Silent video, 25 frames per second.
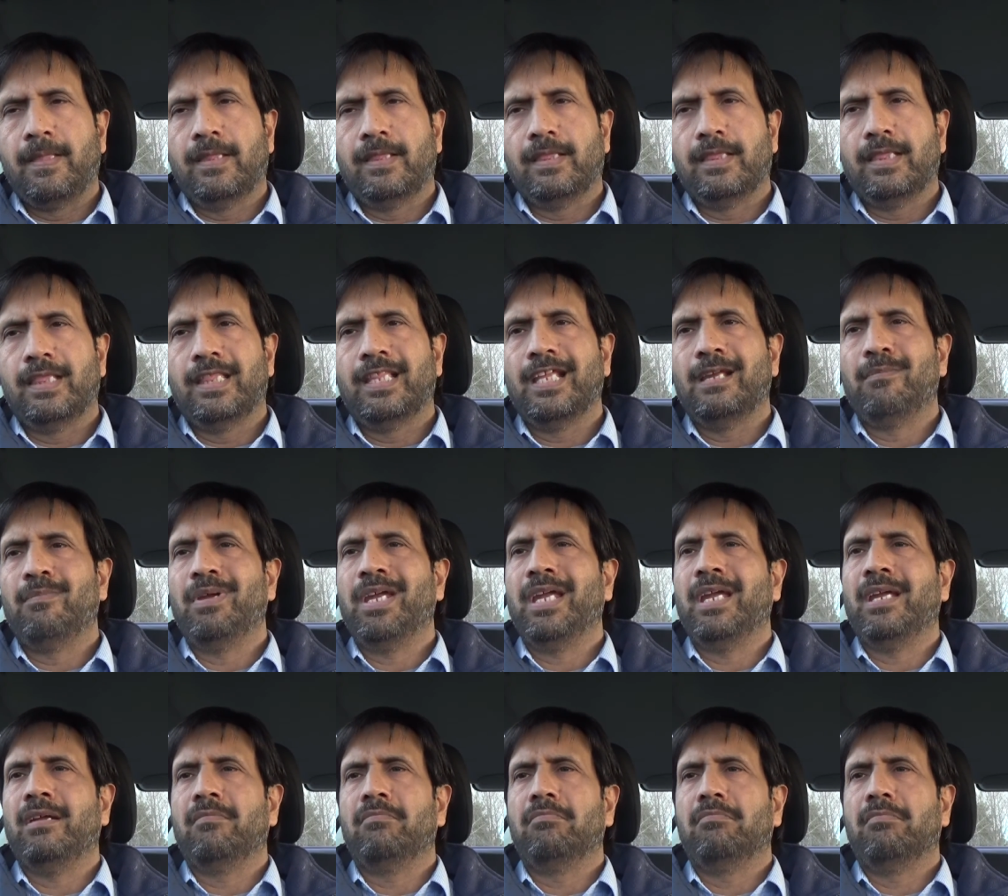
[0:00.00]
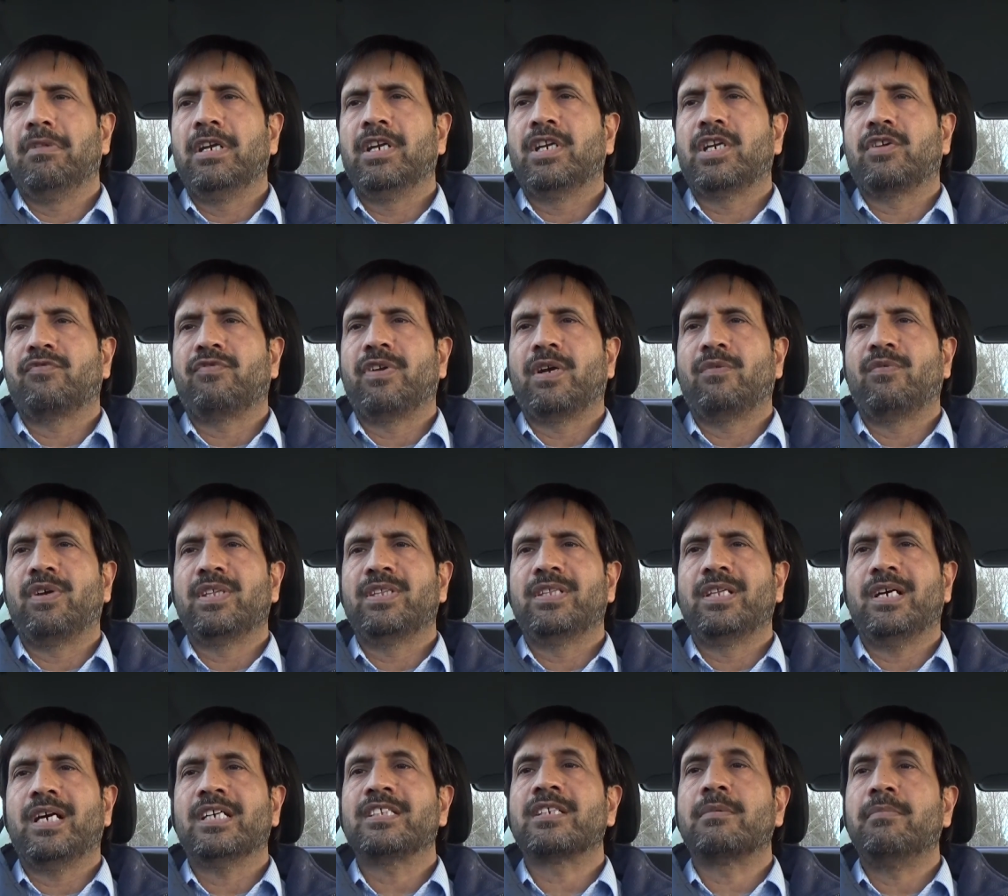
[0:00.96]
they may interfere with
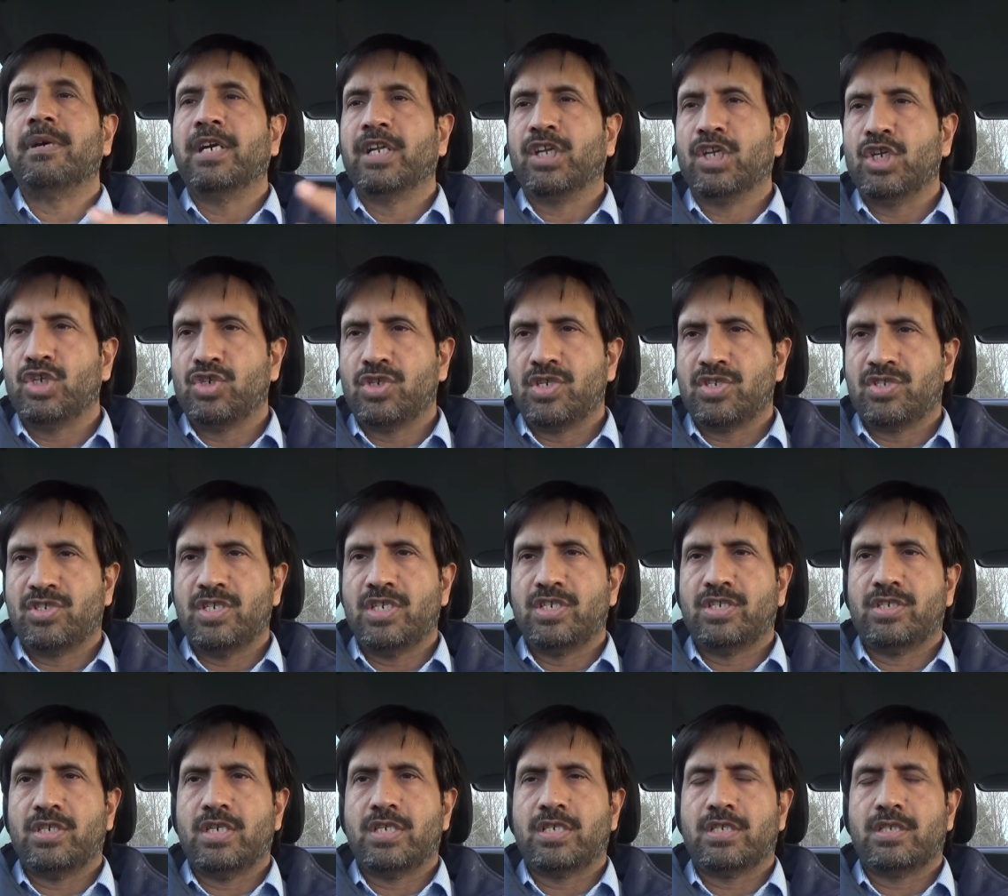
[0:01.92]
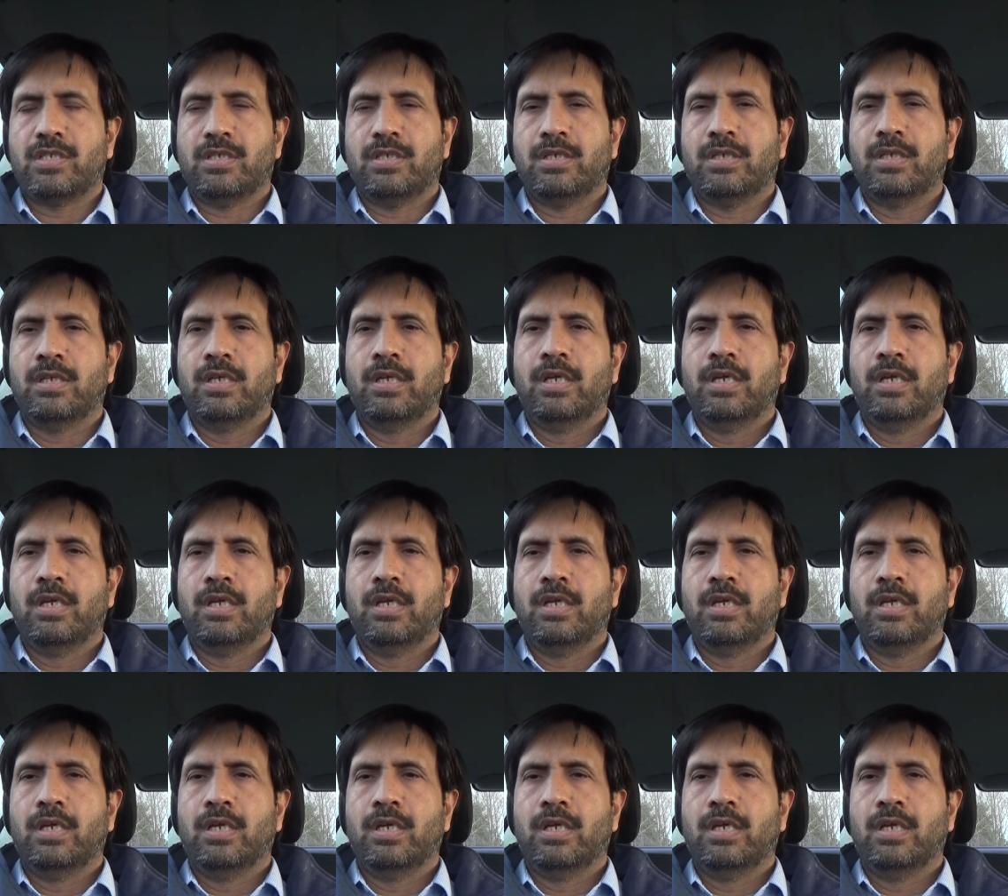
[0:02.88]
the other medications such as uh,